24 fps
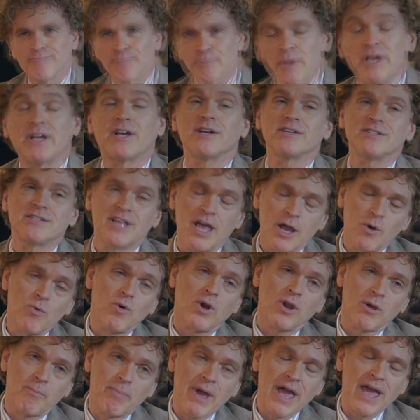because they
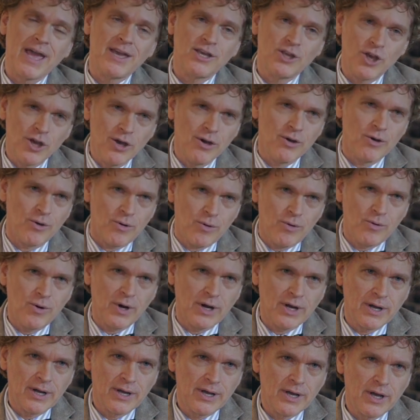will obey you.
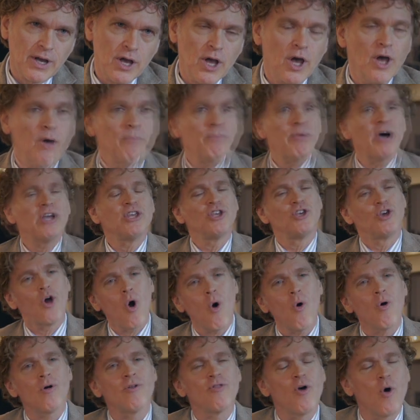Yes. But
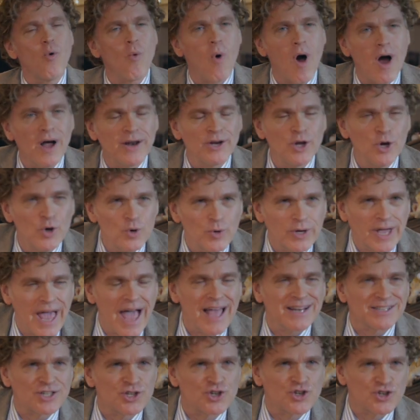you're the one who
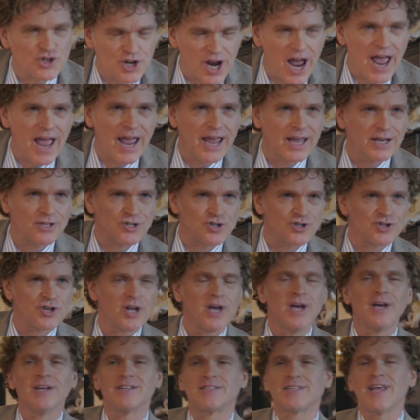gets changed.
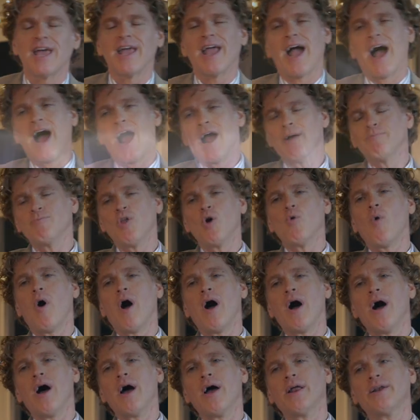Say, I'm the
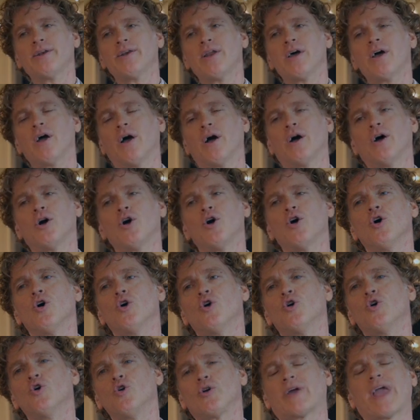one, I'm the one
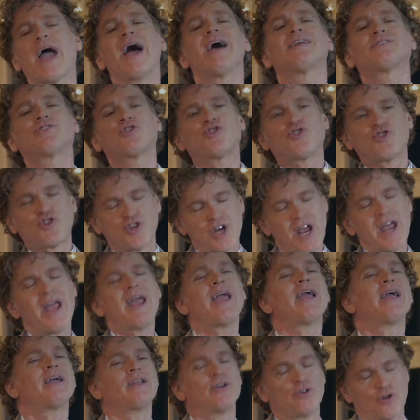who gets
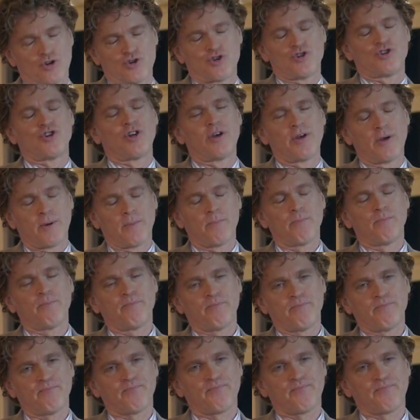changed. Who gets changed.